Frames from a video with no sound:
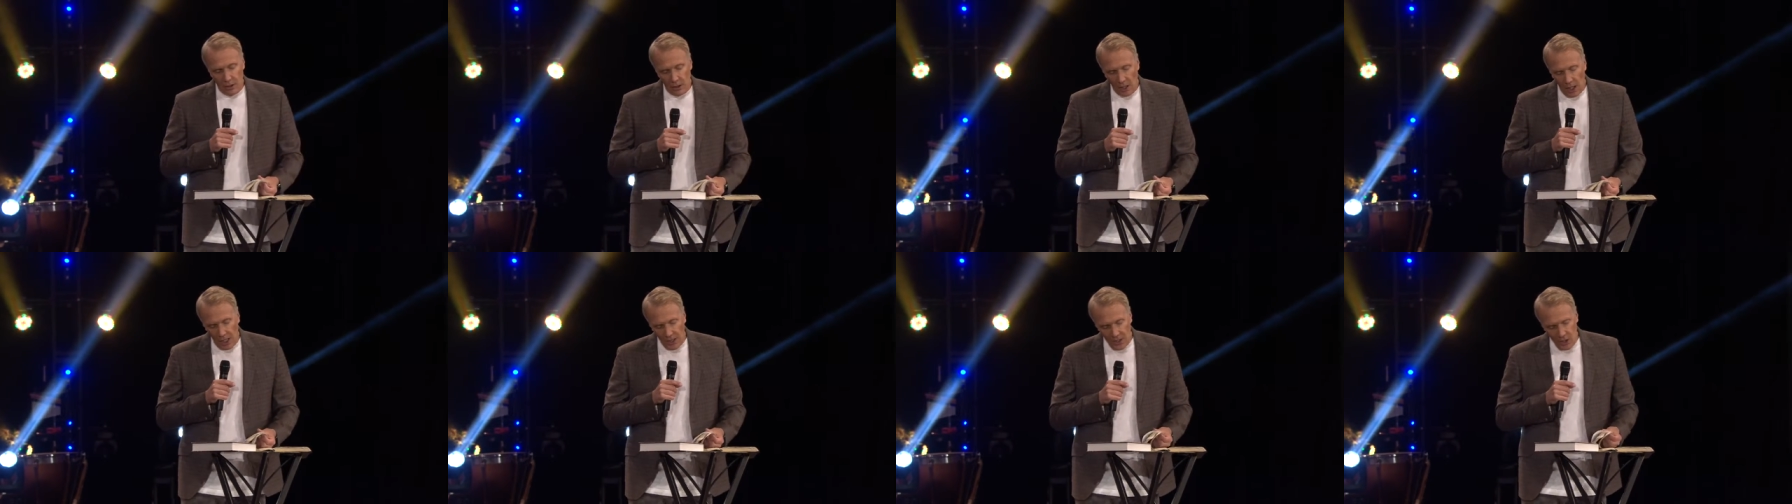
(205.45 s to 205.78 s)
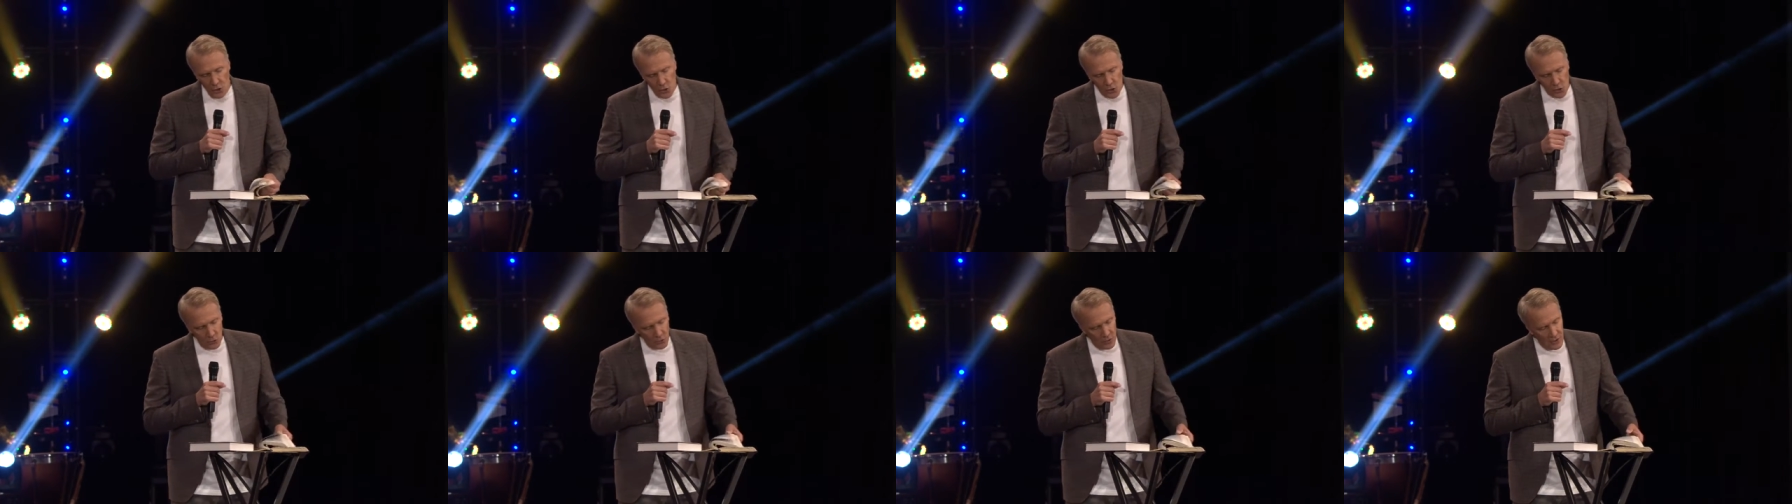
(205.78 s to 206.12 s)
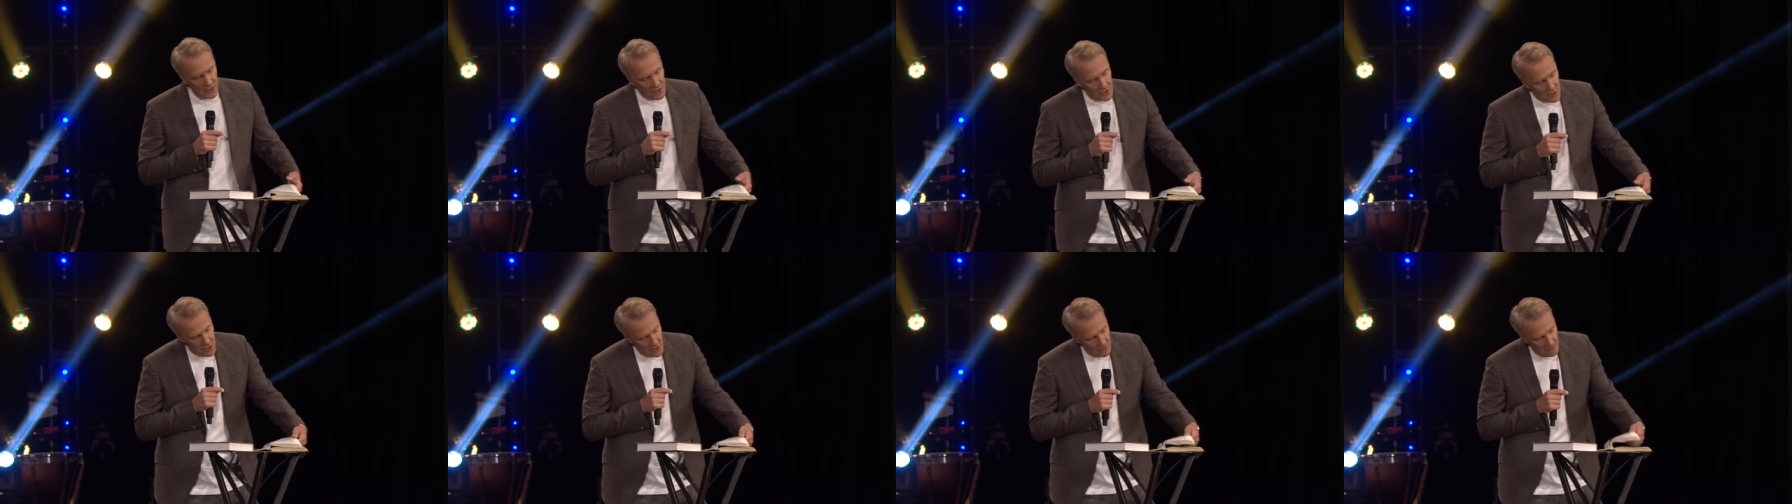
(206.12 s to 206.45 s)
I
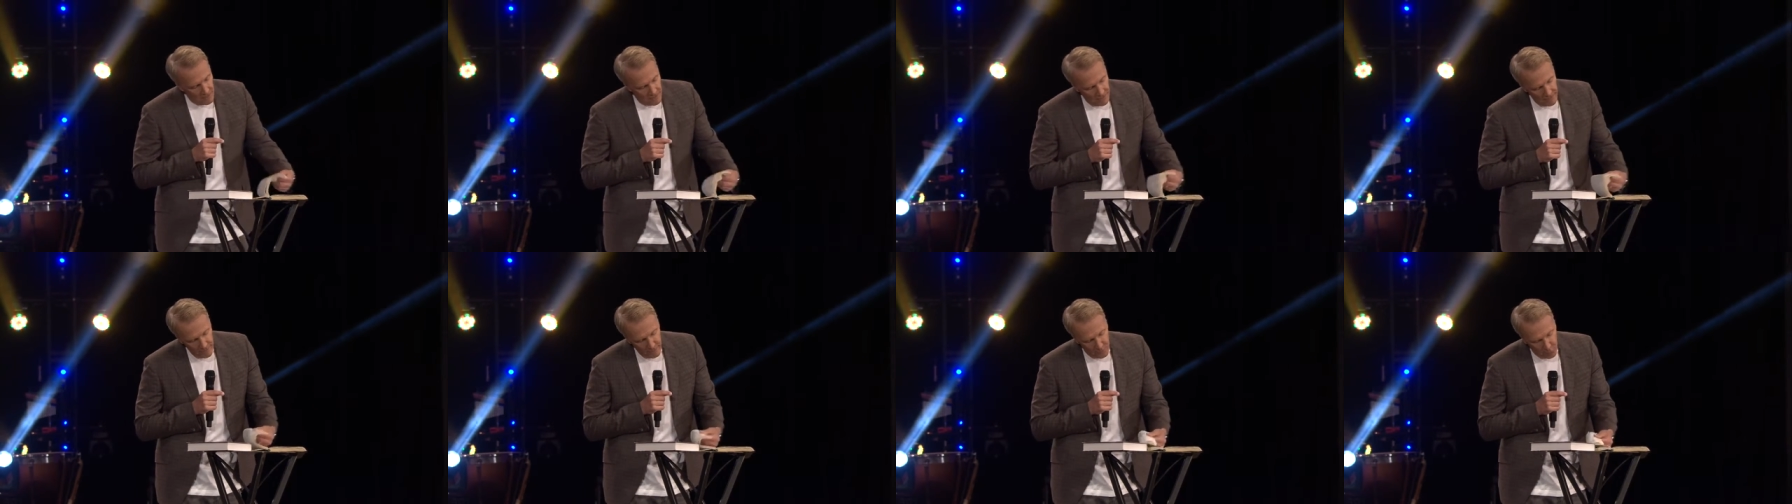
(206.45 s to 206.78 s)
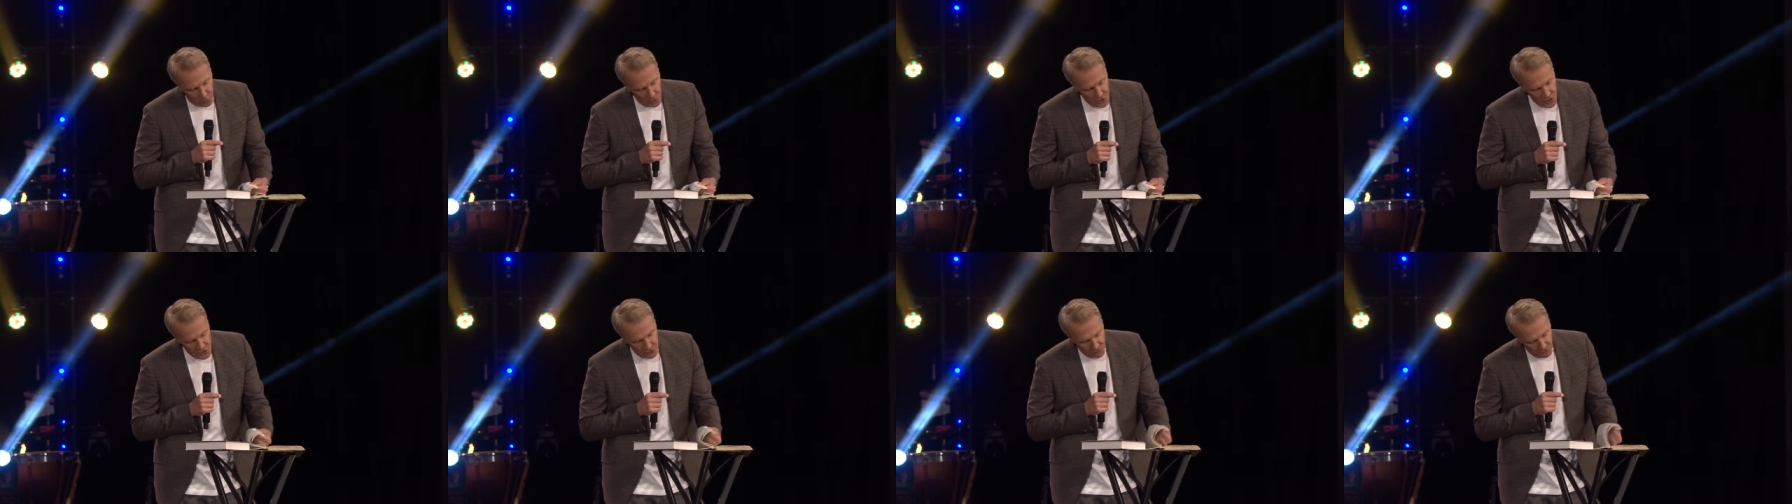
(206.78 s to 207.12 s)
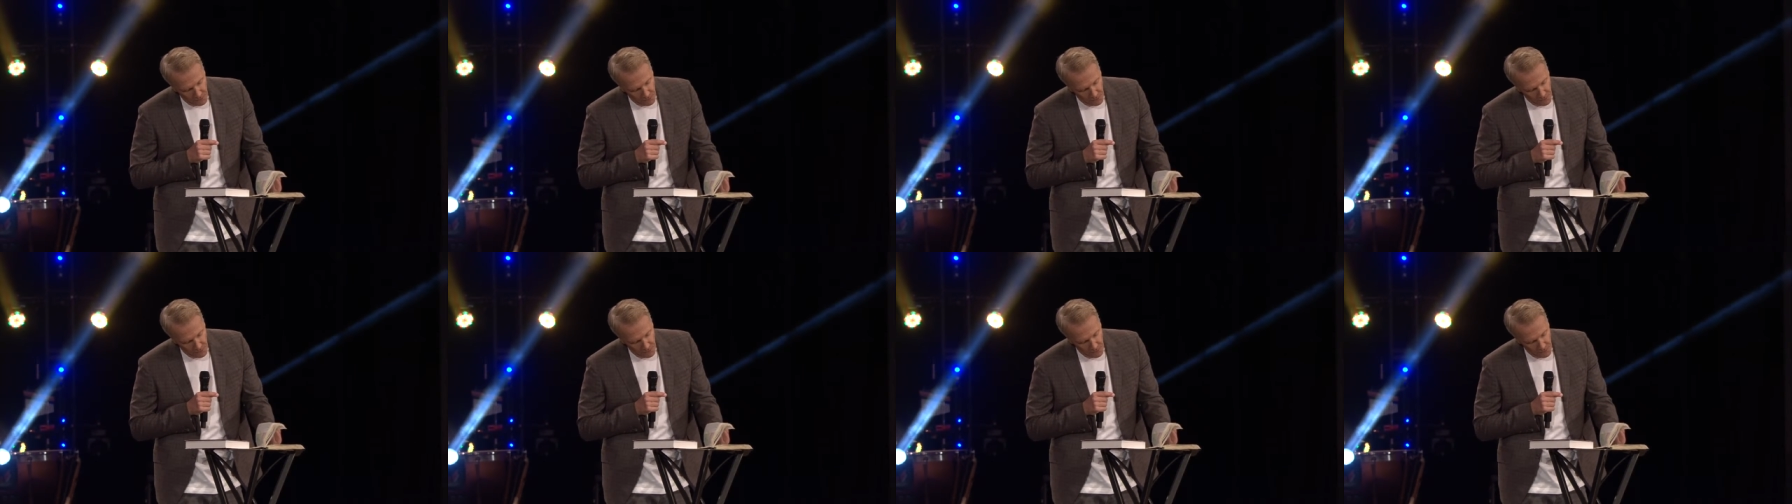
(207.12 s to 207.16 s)
usually preach